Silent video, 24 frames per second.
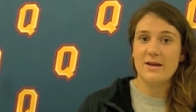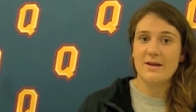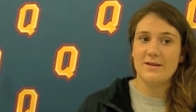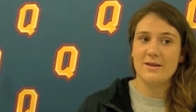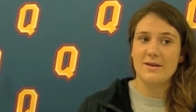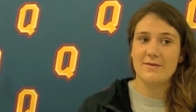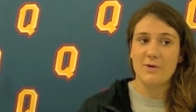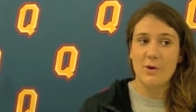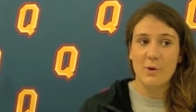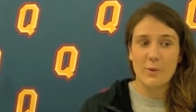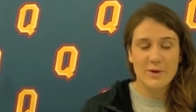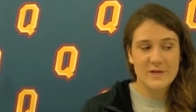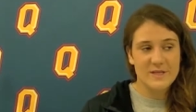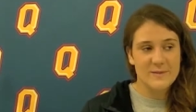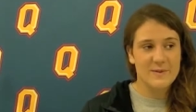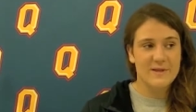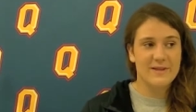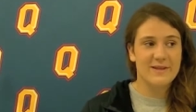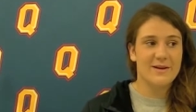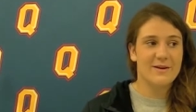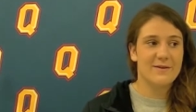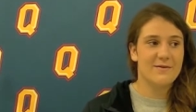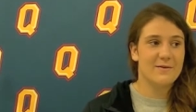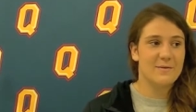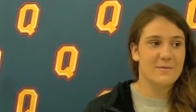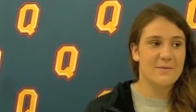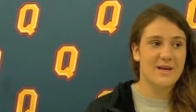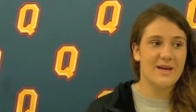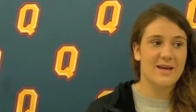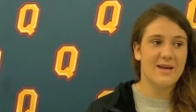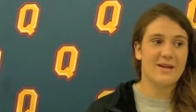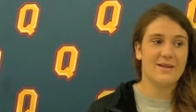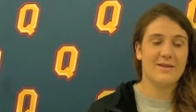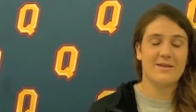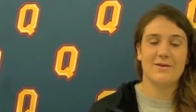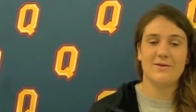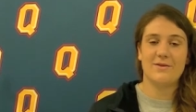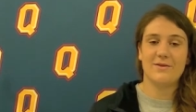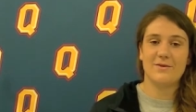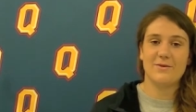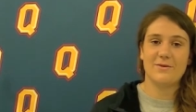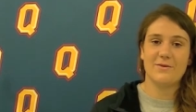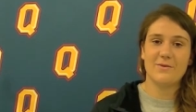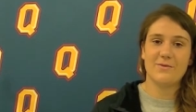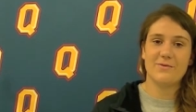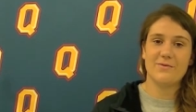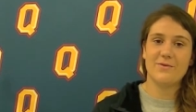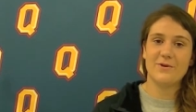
They've always been there for me. They're the